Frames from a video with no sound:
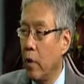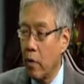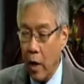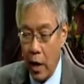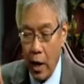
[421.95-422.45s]

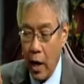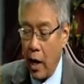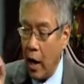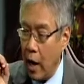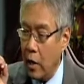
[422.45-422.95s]
okay,
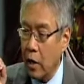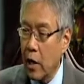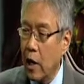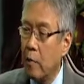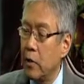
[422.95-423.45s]
and the
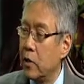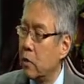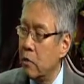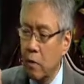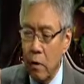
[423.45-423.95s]
company
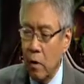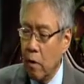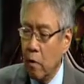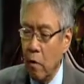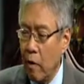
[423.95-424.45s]
says,
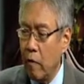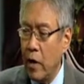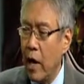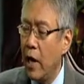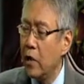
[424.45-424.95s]
Reverend
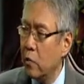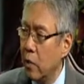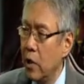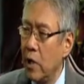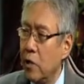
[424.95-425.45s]
Nash,
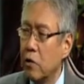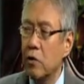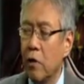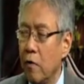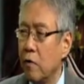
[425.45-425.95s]
we need your
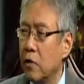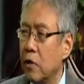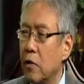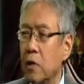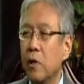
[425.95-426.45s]

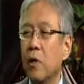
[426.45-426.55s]
services.